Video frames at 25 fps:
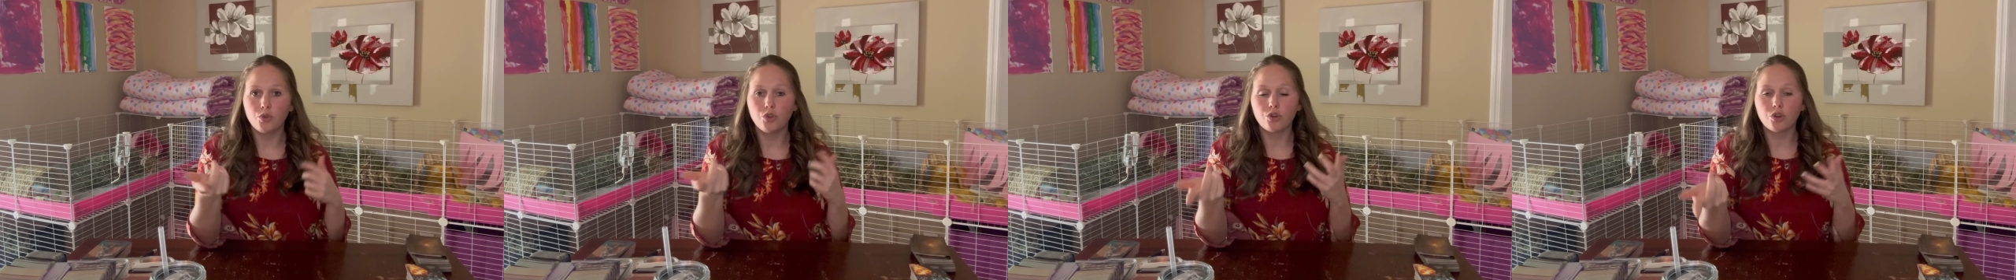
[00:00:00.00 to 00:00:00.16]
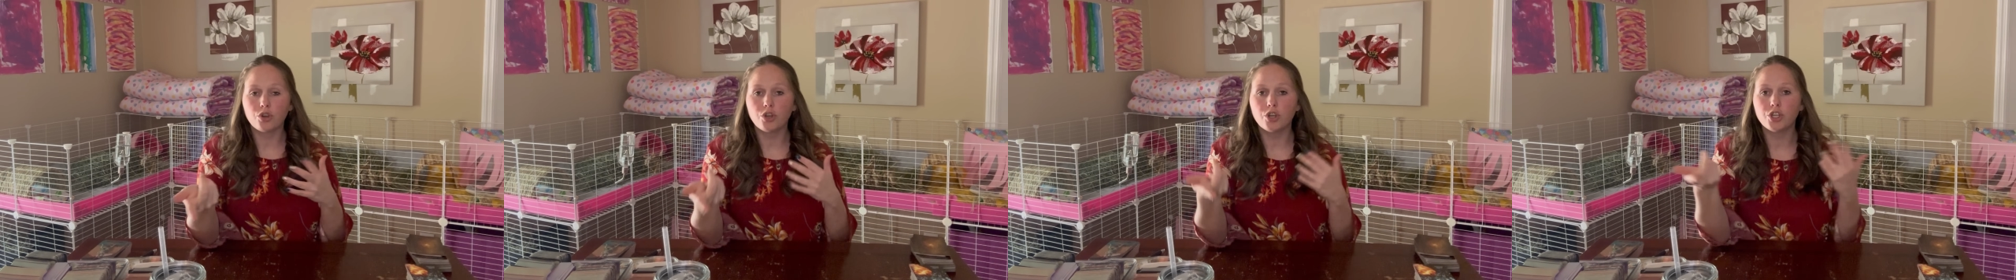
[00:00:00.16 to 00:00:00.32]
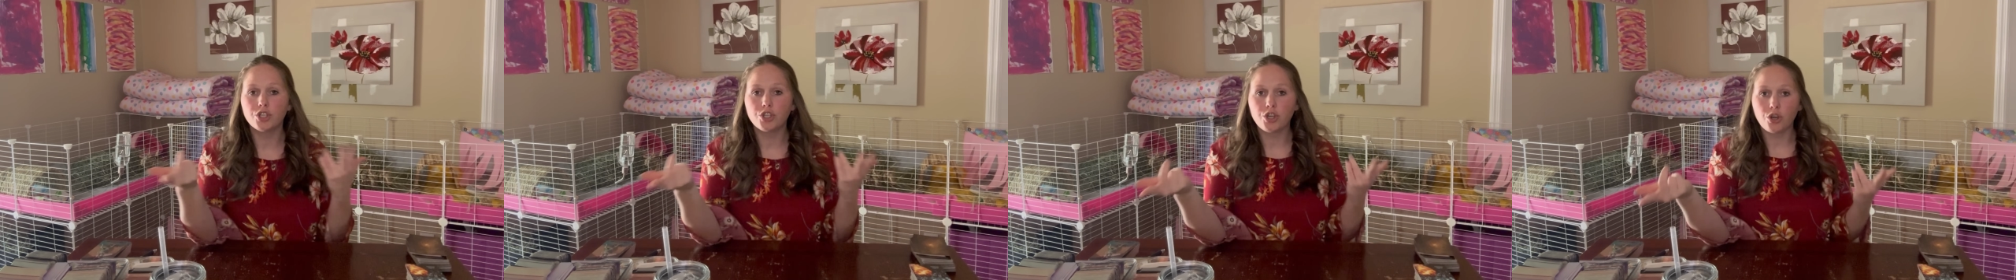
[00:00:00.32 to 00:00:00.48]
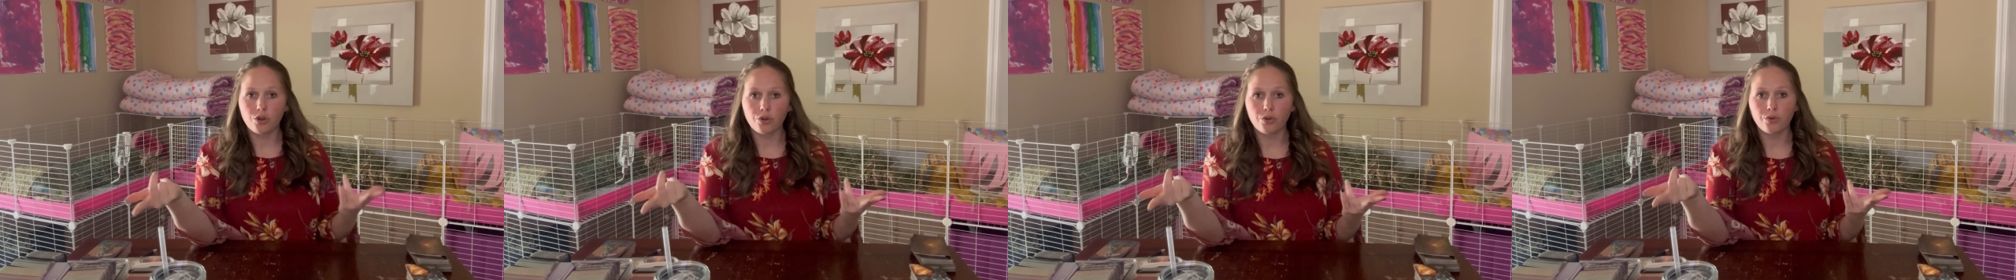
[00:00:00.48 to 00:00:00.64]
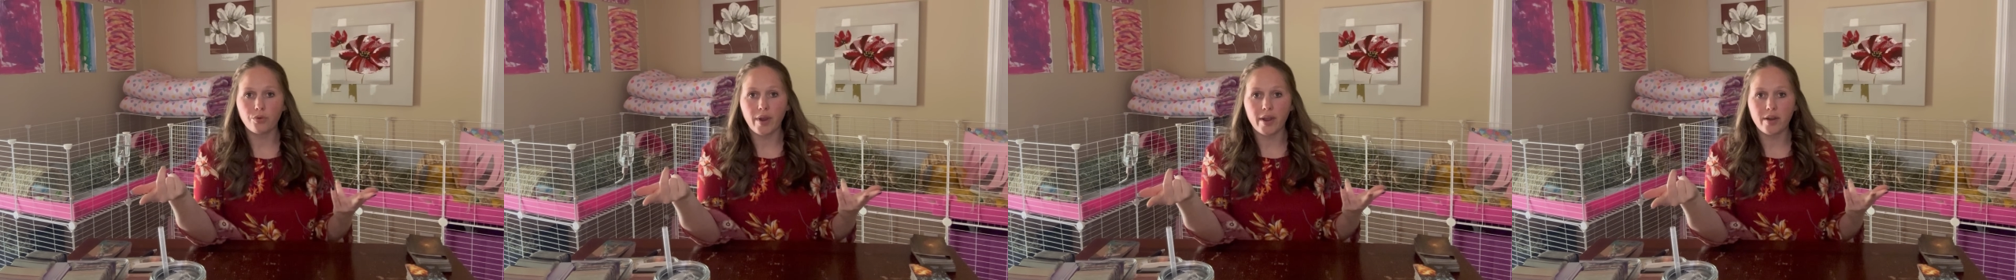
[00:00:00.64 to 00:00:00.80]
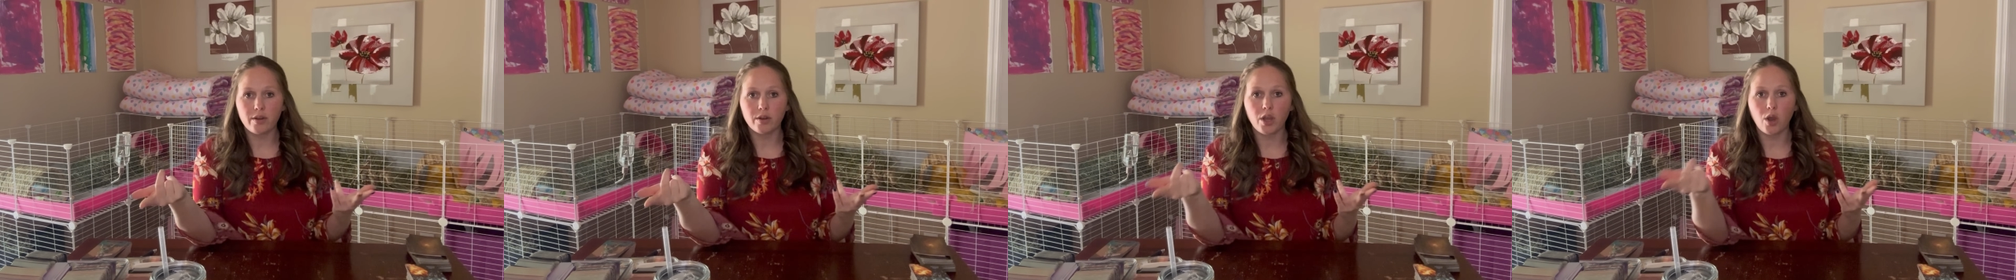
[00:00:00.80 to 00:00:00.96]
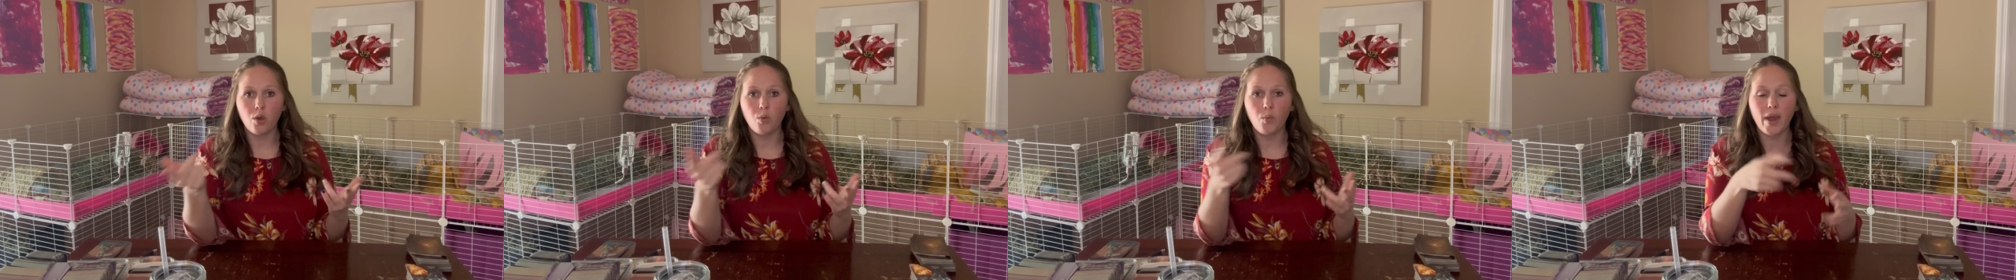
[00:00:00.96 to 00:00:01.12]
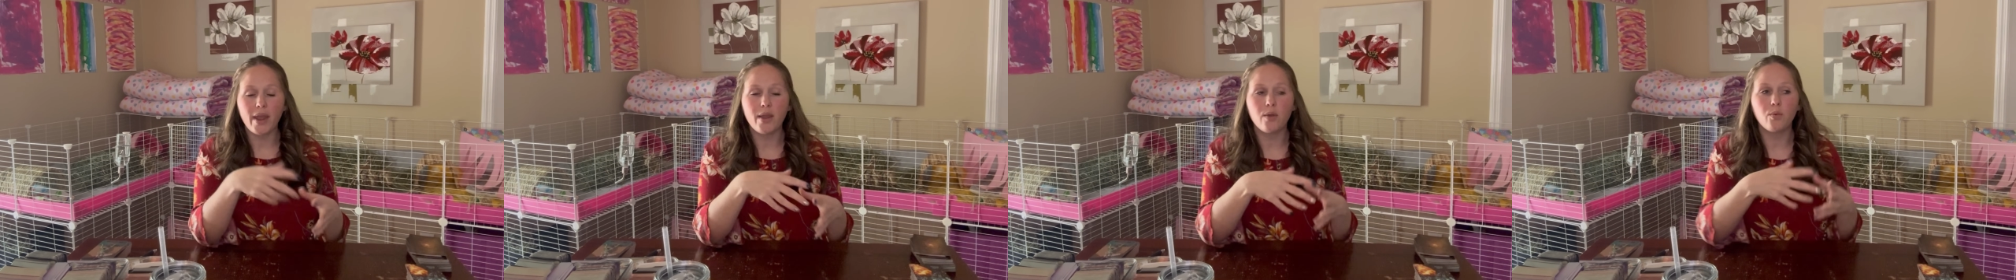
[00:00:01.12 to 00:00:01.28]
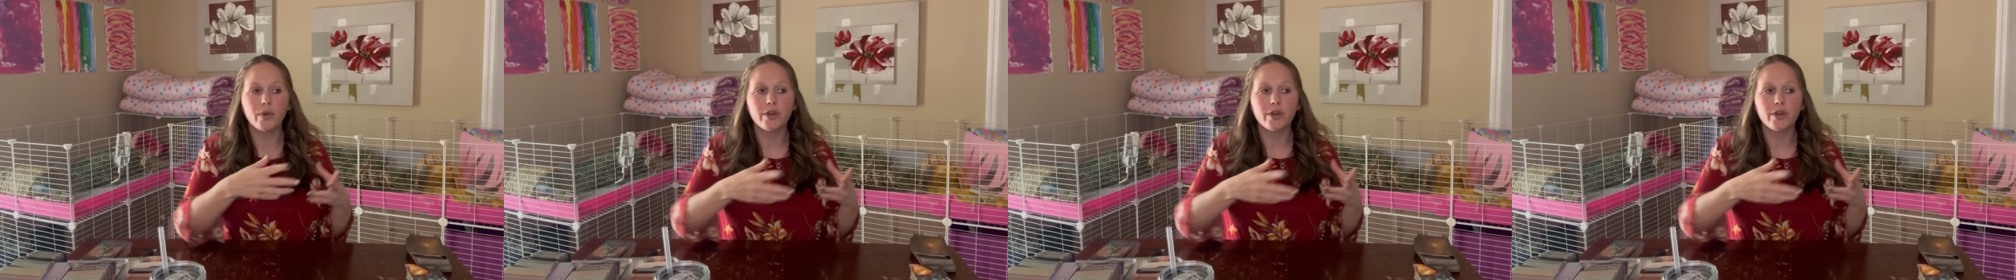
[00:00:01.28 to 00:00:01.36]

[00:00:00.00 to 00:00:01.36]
You're going to turn around and go, wait,